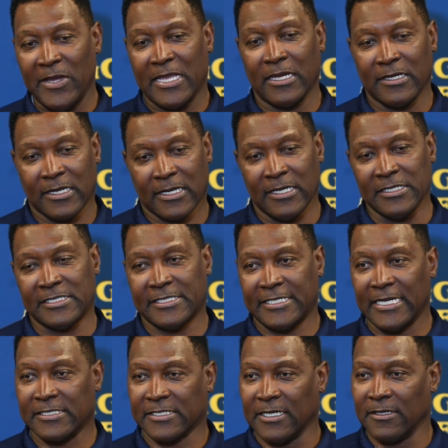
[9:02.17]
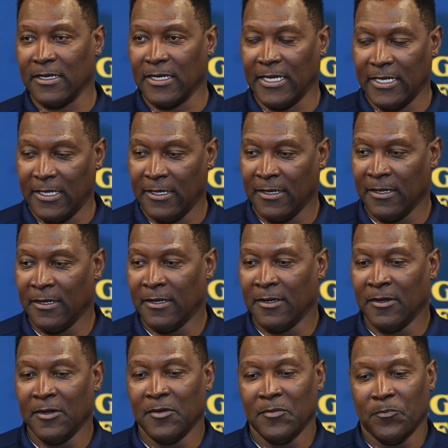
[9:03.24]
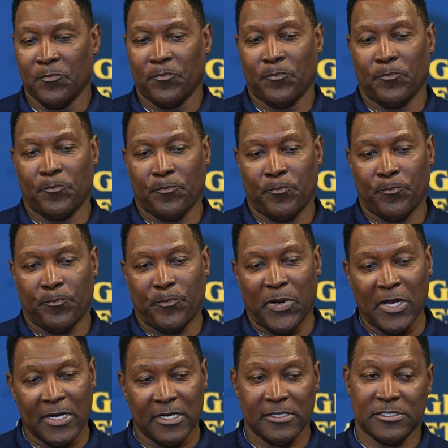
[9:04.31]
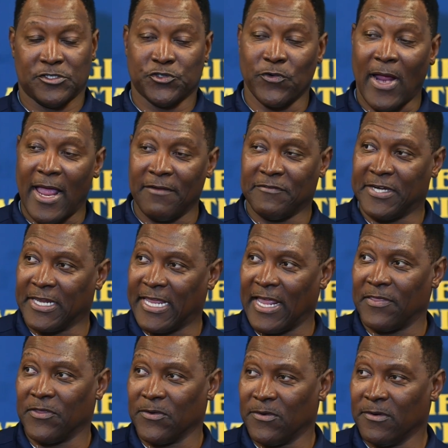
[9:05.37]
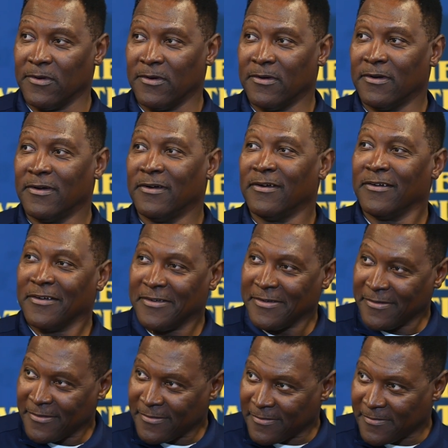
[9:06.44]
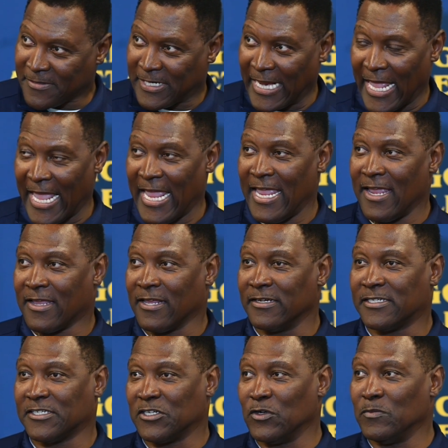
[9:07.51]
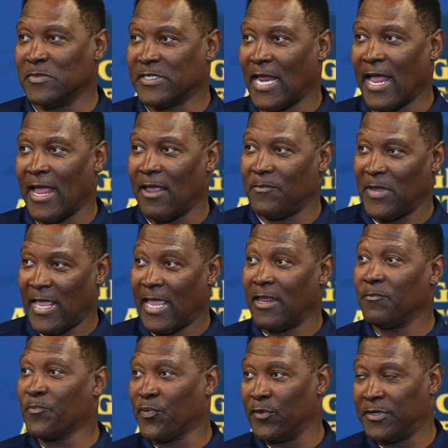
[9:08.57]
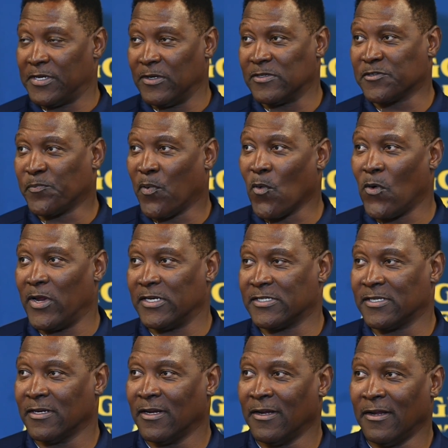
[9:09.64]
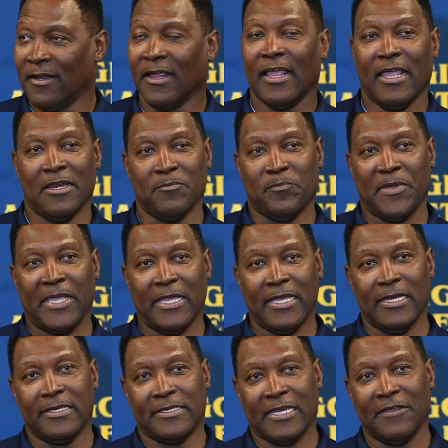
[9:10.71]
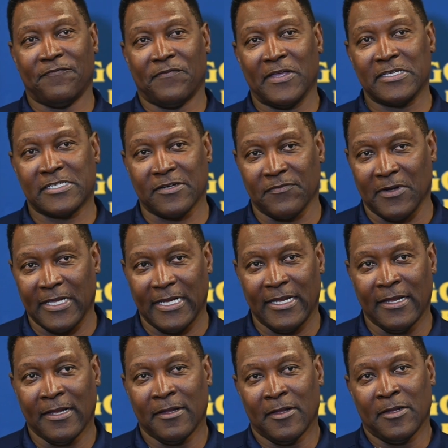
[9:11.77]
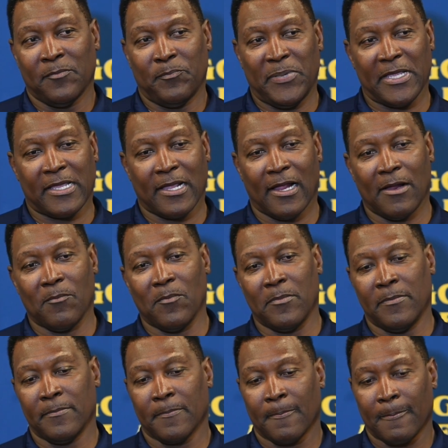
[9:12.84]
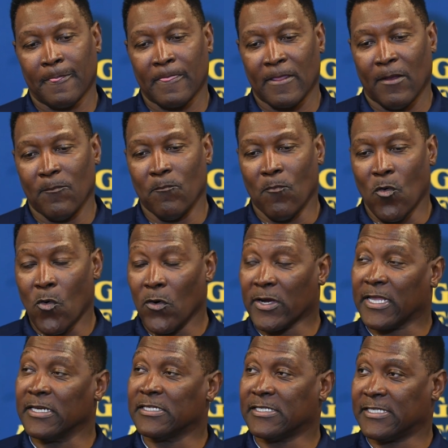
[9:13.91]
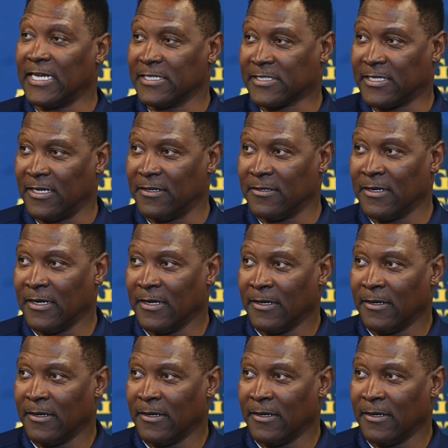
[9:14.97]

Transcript: we can consistently put a drive together to A, consume time and produce points, and B, defensively become more consistent